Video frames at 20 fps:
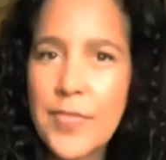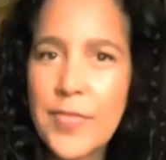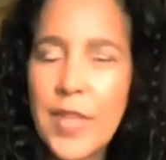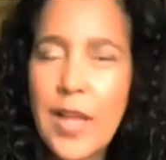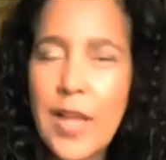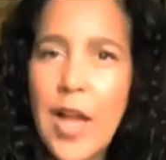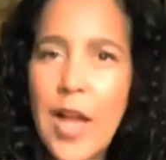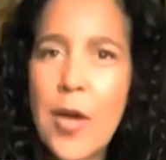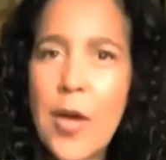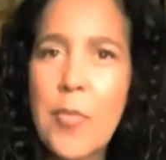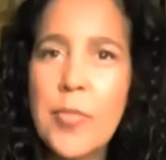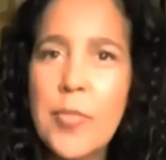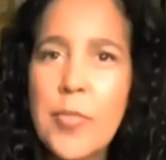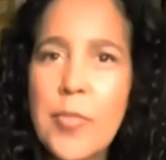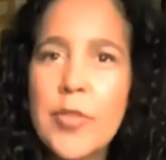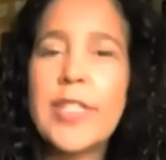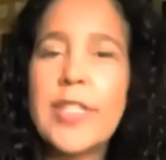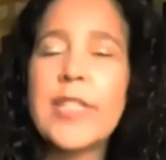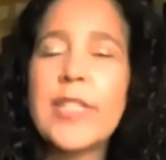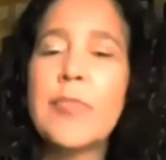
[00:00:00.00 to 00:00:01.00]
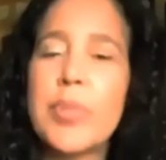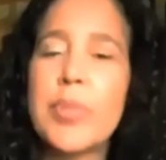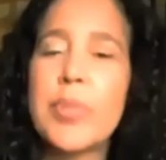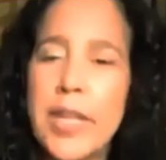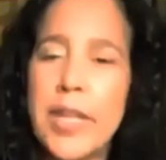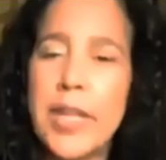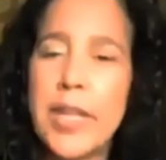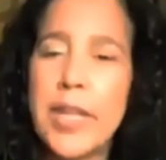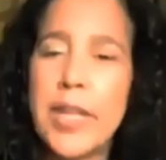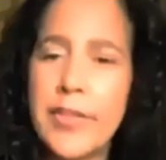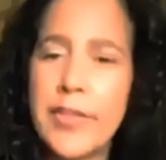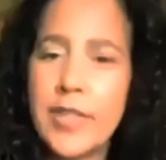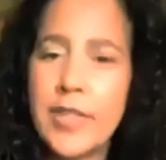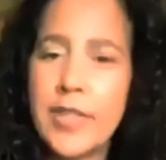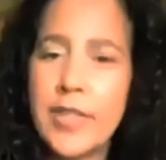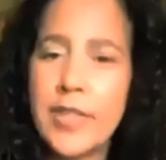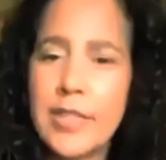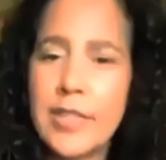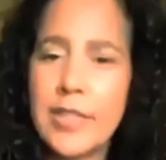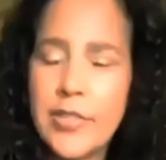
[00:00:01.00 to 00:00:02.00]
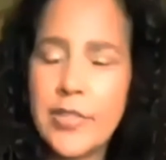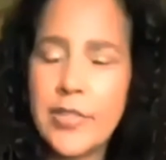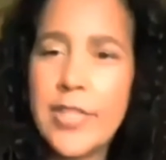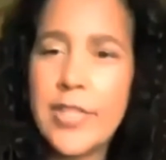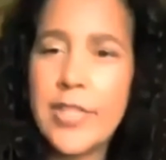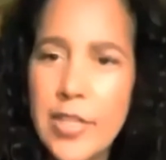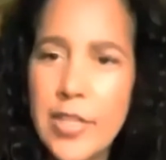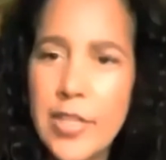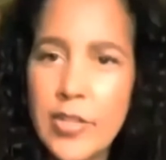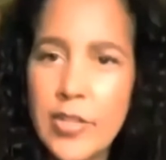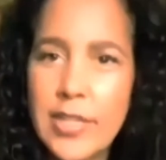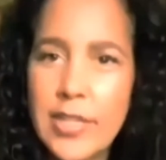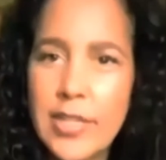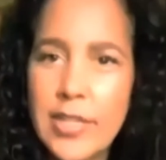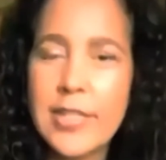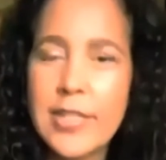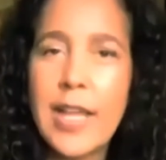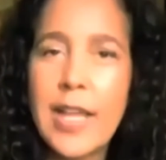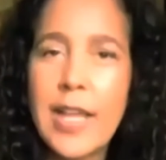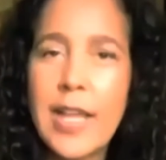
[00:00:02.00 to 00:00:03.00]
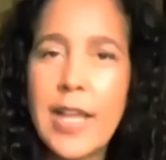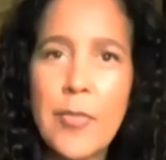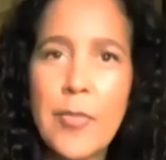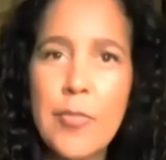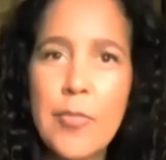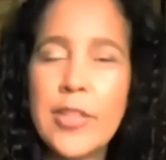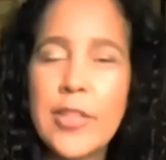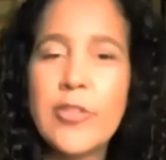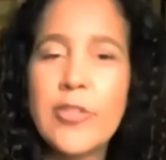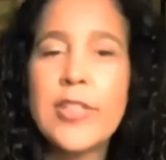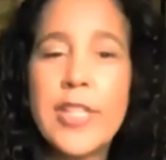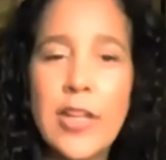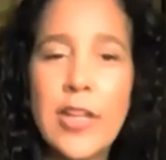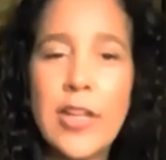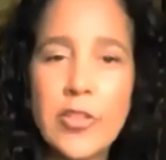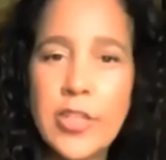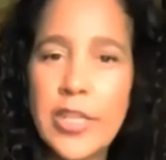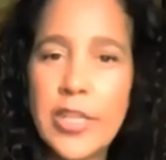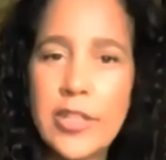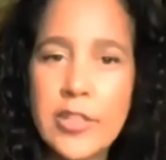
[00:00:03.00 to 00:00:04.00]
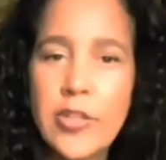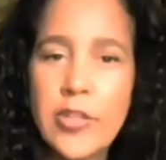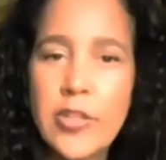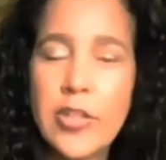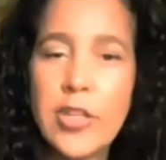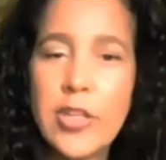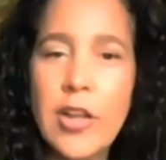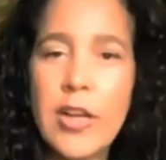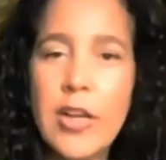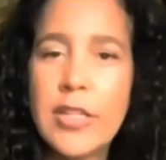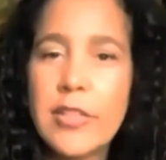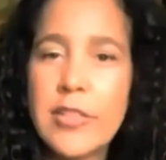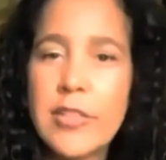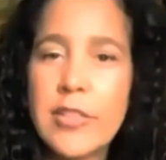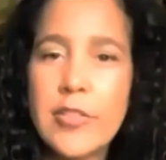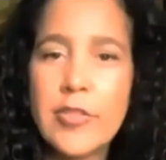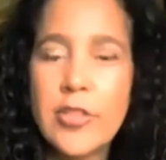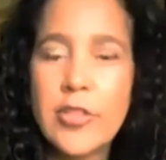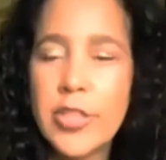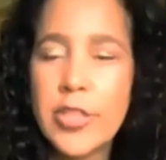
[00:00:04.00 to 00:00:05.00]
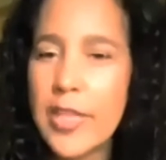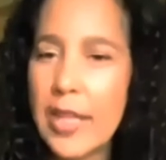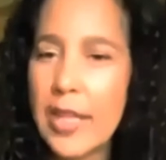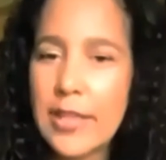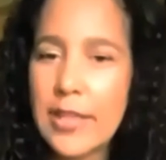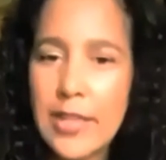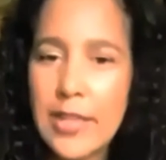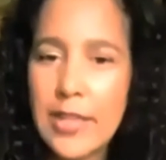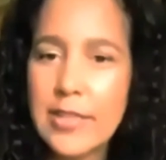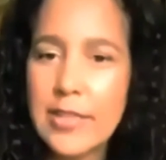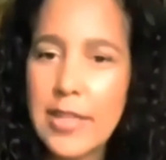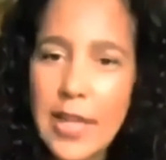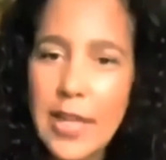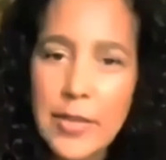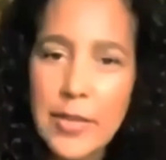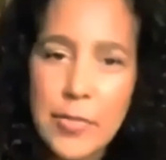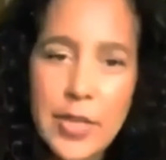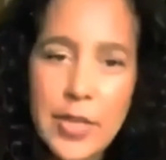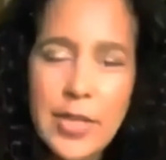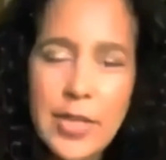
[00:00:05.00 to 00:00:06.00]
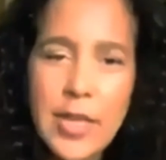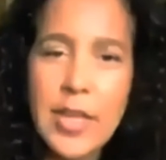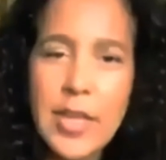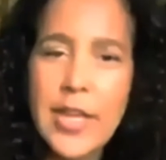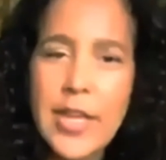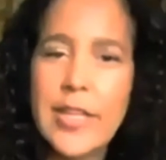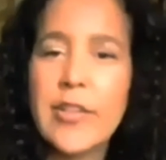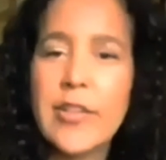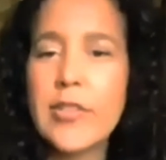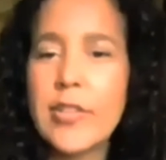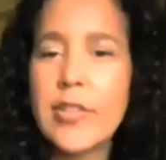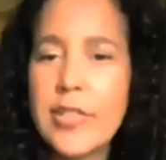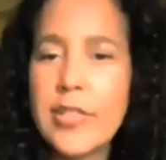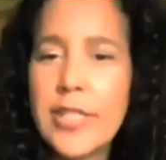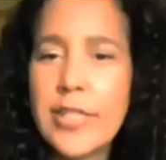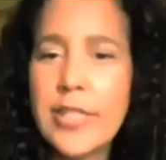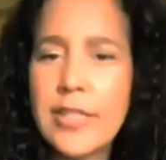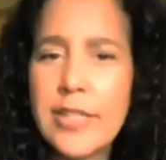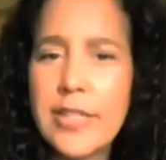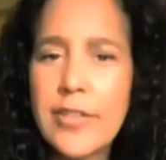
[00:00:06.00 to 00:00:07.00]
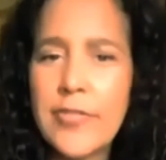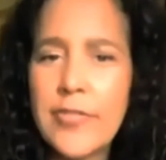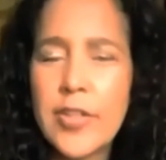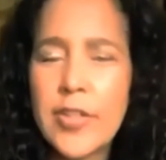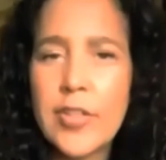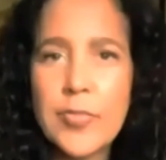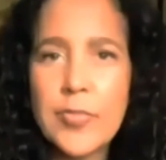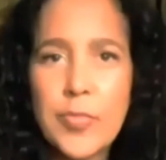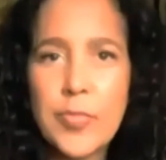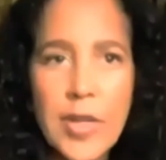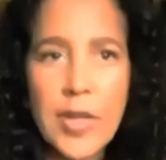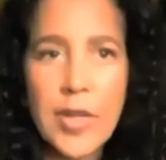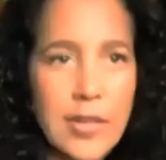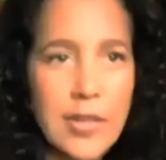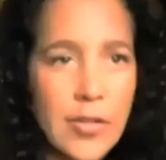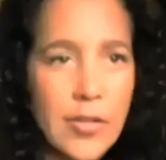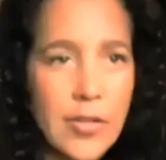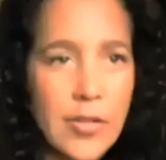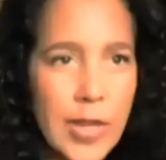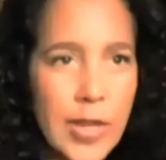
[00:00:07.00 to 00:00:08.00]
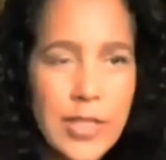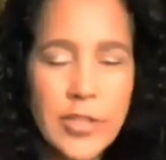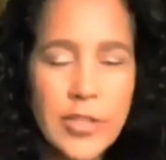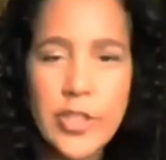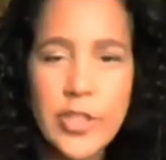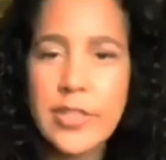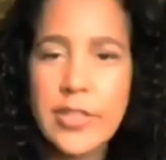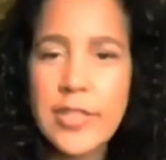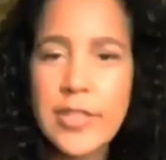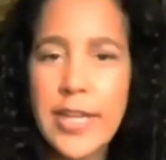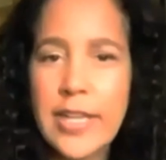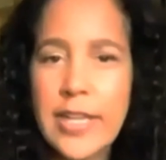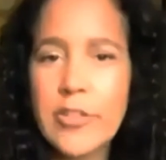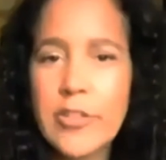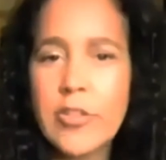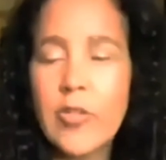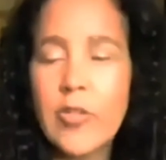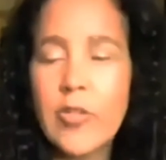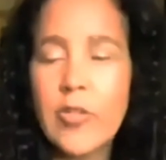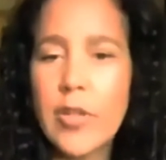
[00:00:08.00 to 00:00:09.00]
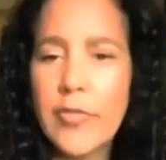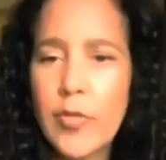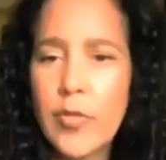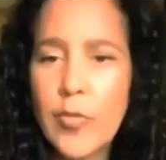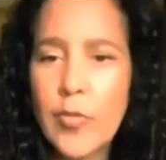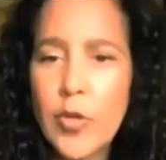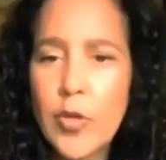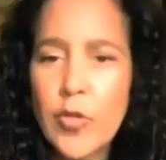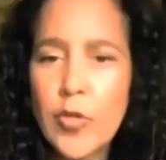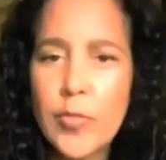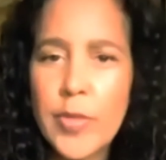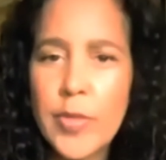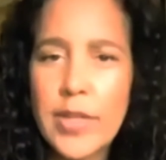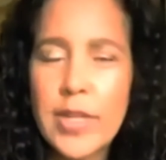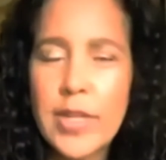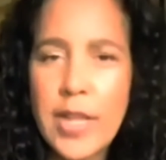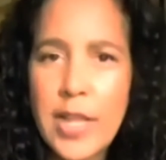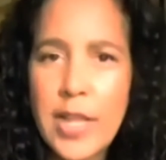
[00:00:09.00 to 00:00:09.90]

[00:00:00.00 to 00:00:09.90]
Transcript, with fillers: um, you see the playfulness you see the goodness um, but you see how she could turn it on as soon as she got that assignment you know to see the difference but the way that she could take control of a room and